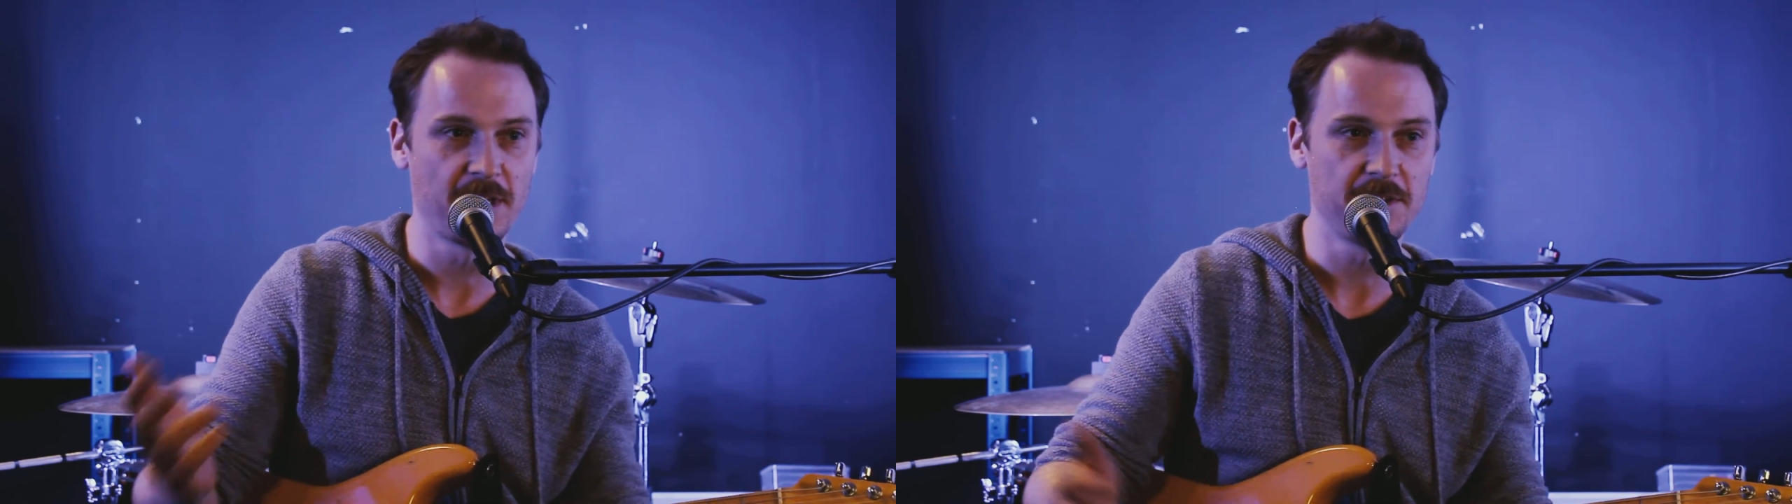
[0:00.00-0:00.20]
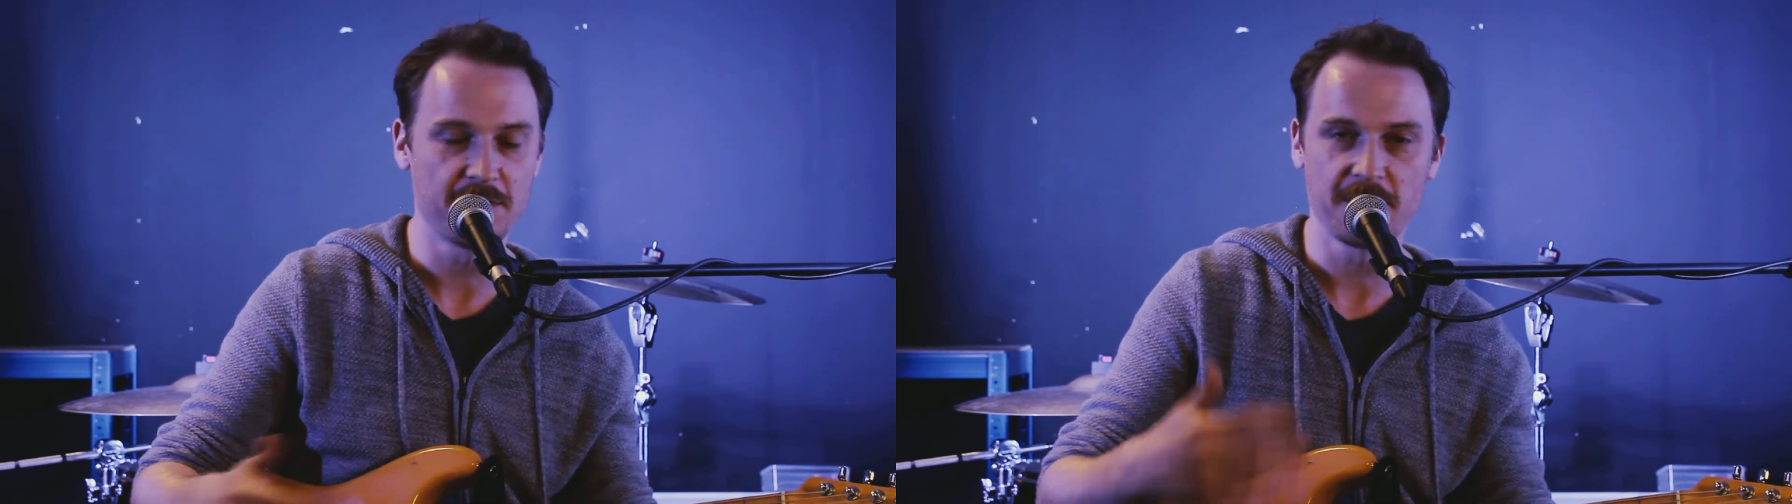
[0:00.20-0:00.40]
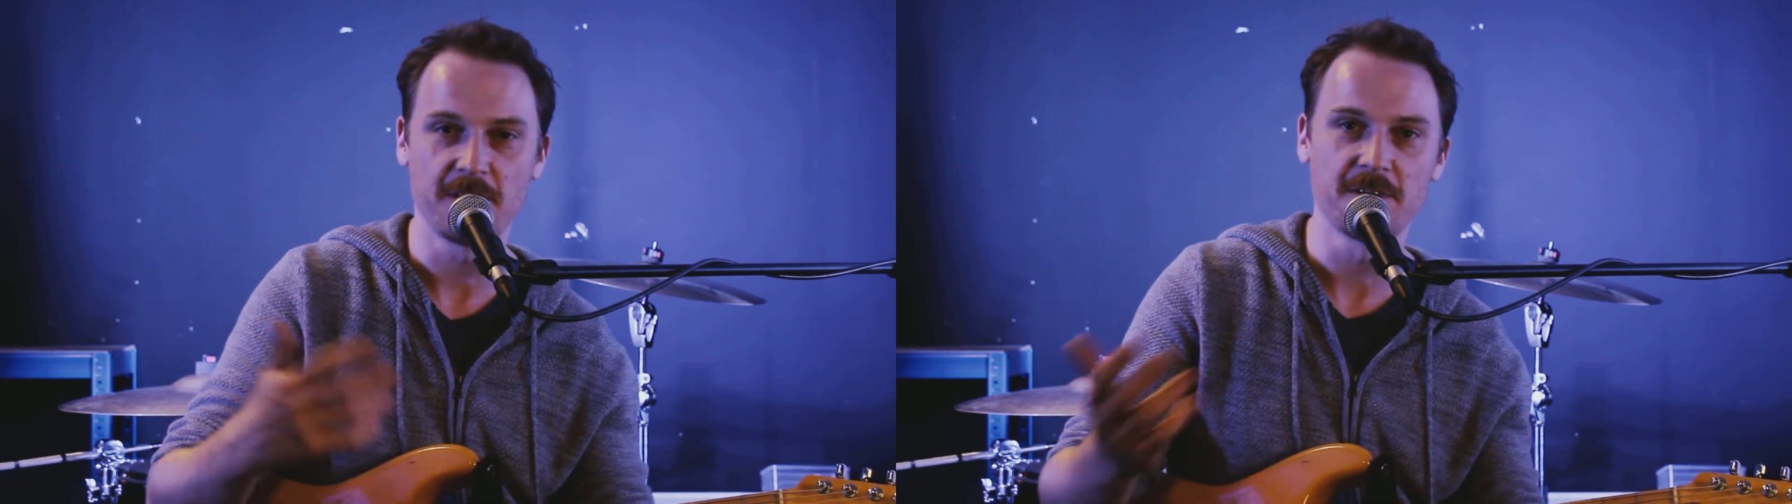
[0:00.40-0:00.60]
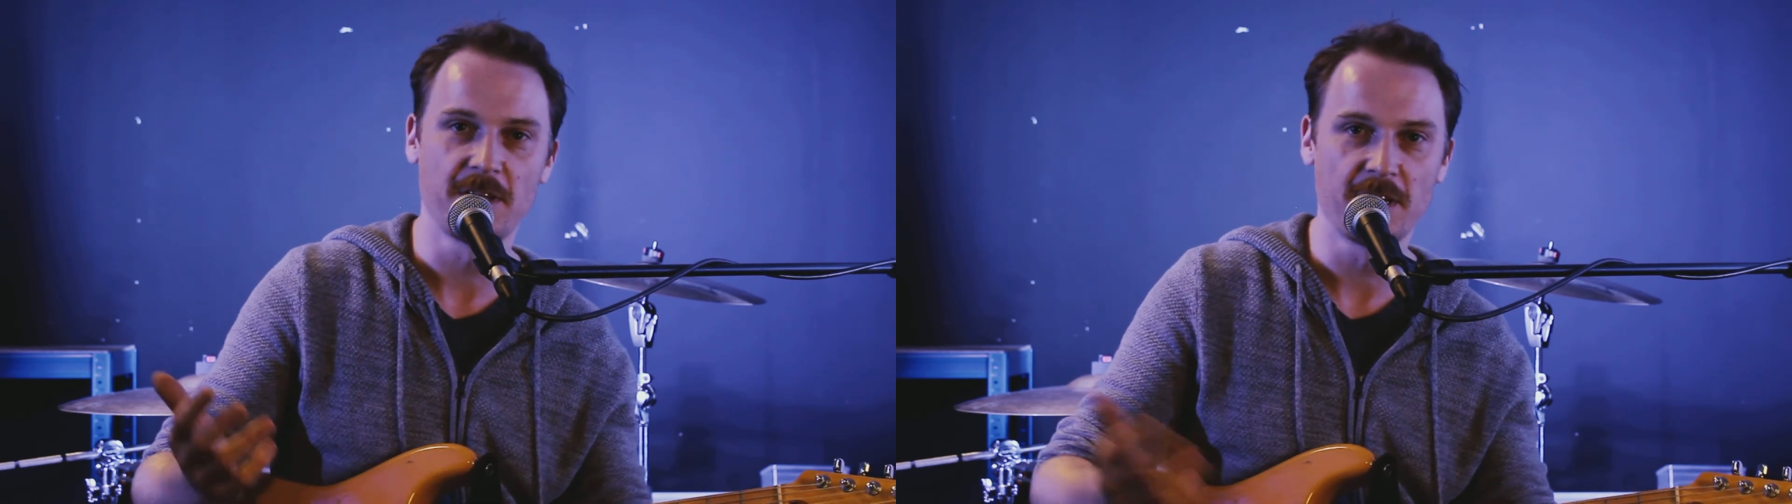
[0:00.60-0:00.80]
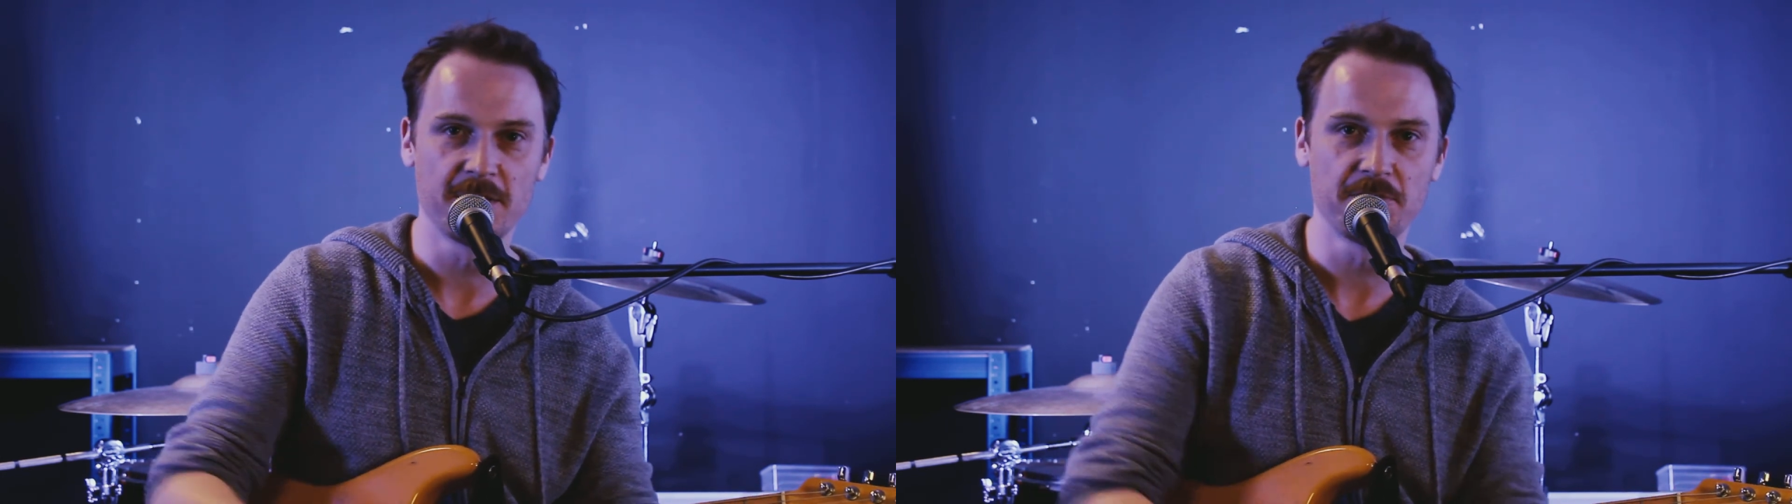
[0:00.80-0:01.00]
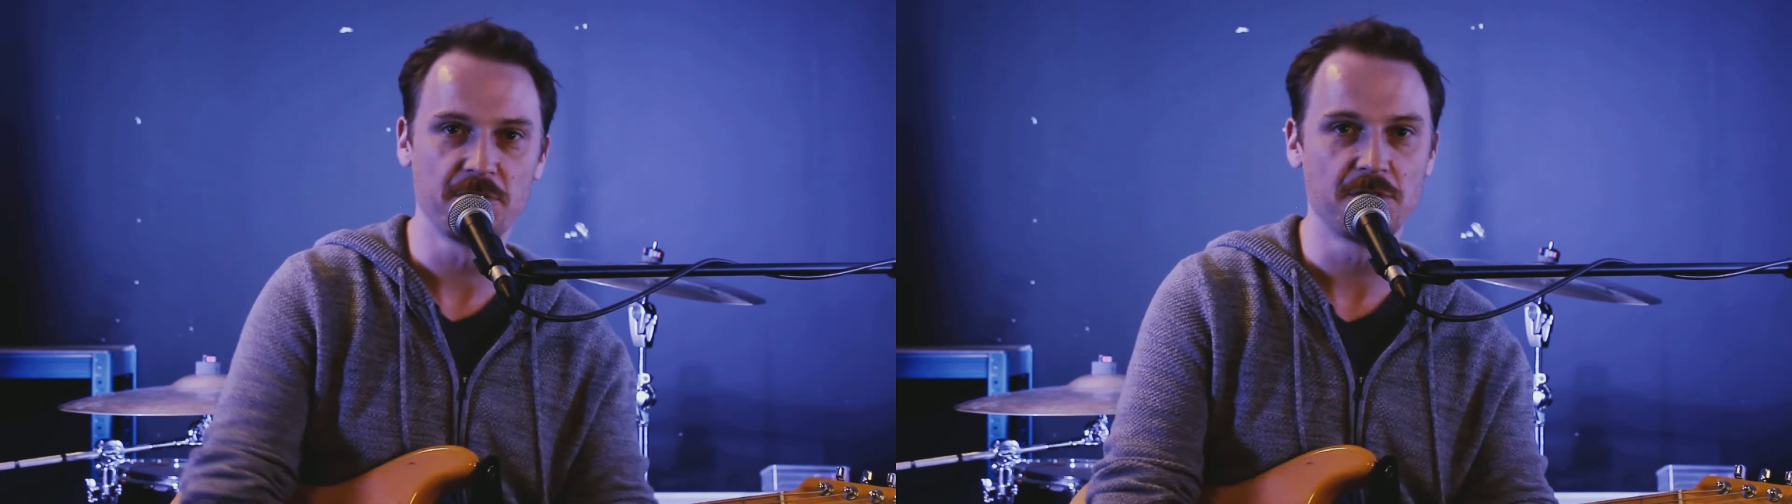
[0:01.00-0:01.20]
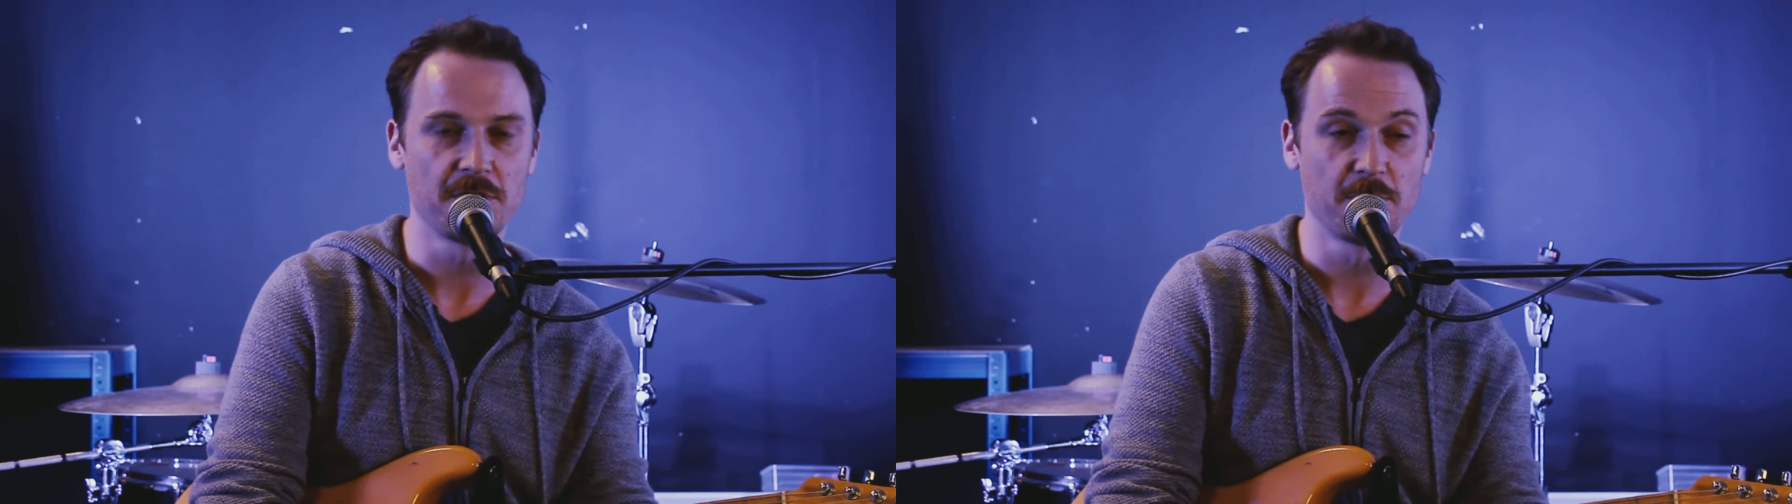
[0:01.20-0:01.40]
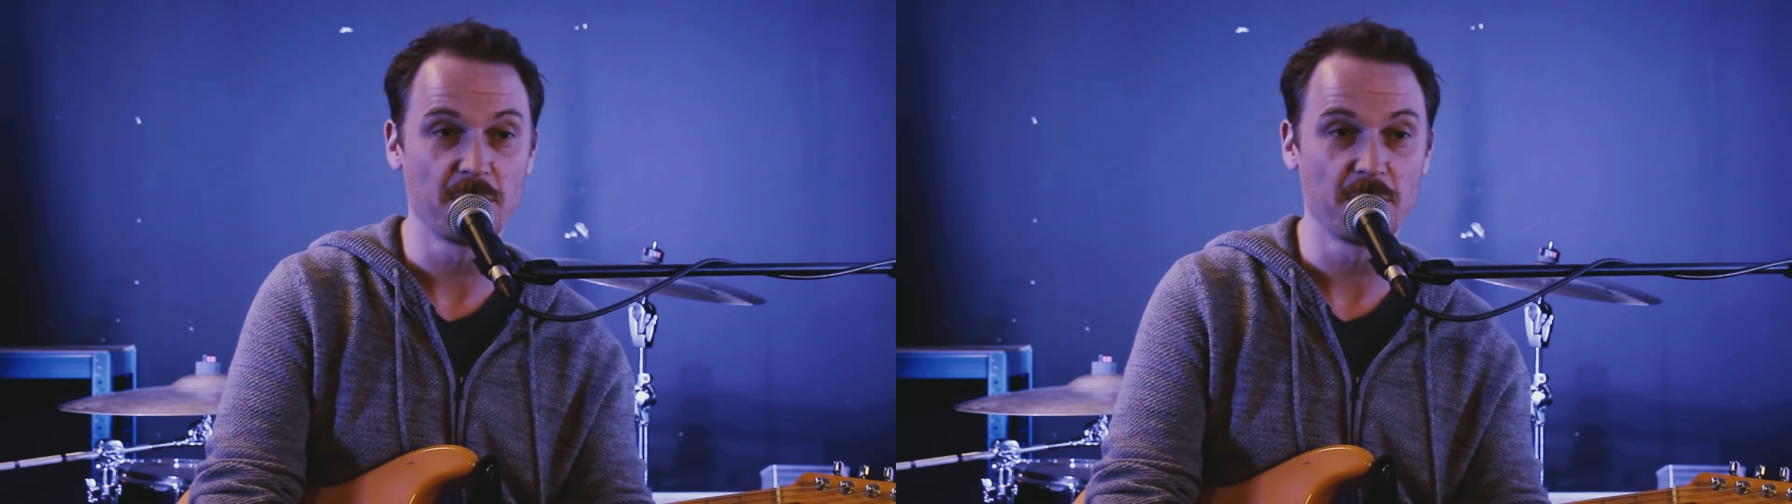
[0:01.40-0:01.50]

9s and things like that in the future,